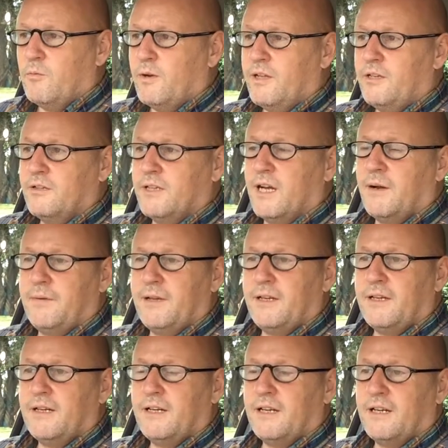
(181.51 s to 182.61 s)
When you're
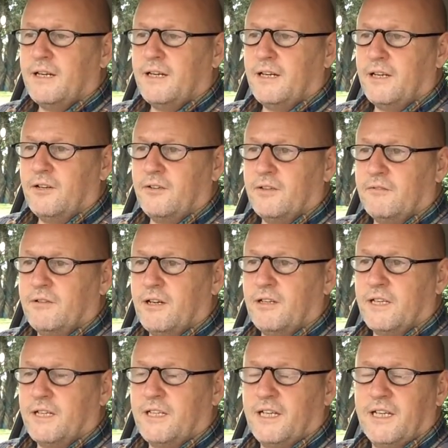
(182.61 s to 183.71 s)
coming uh, along the road
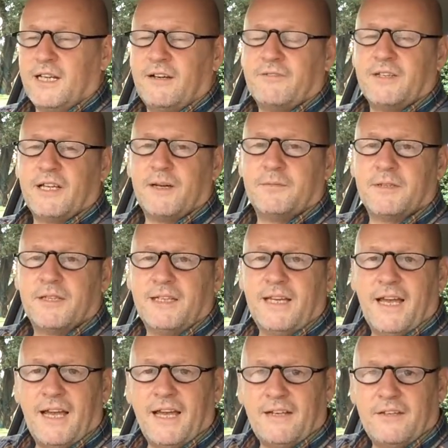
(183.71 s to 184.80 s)
and you're going to have to come to the
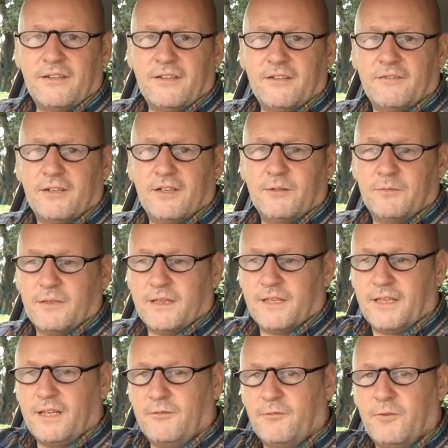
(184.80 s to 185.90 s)
end of the road where the
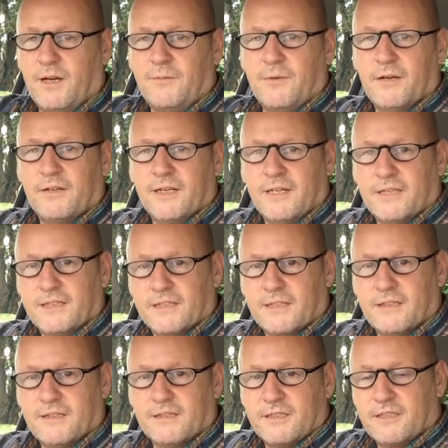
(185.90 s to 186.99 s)
give way markings
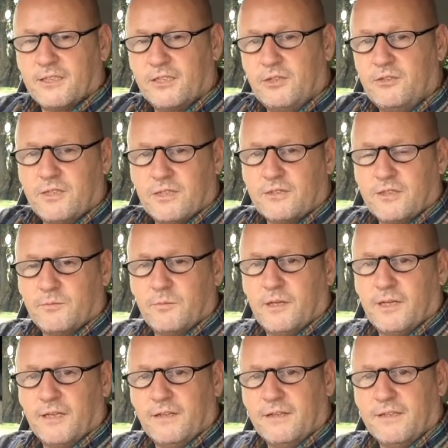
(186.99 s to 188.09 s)
are, the two dotted
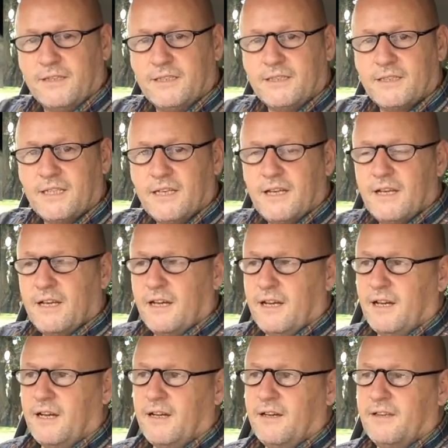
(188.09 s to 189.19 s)
white lines,
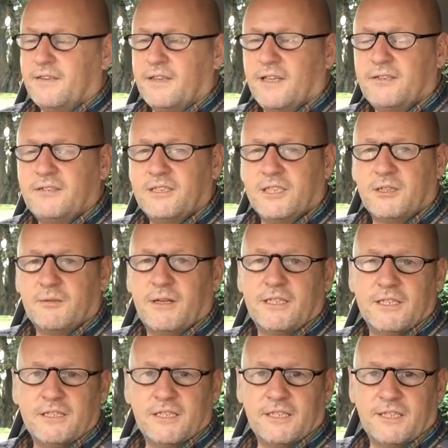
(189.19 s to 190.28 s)
uh, those
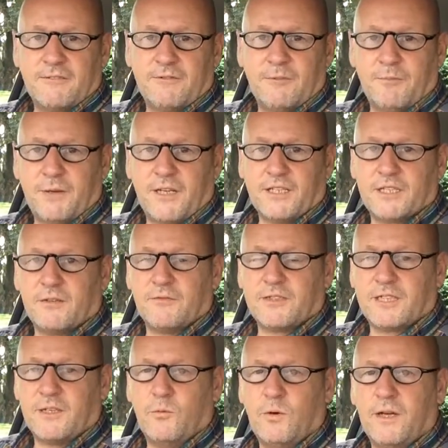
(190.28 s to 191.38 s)
situations are different because
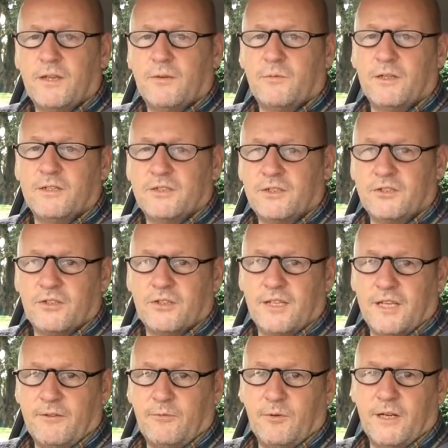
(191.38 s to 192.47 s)
obviously we're the ones who've got to
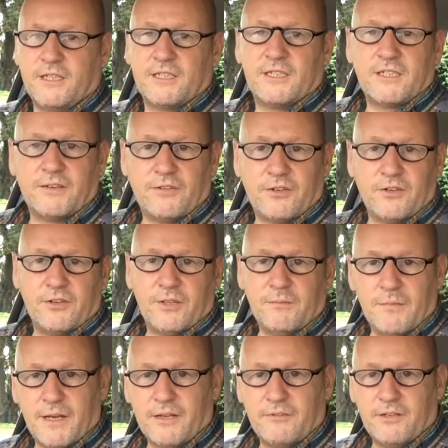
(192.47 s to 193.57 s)
give way to the traffic on the
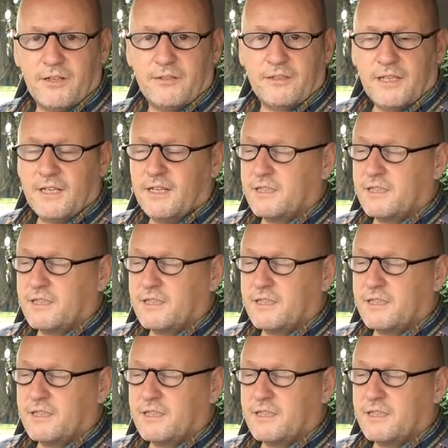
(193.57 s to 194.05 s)
main road.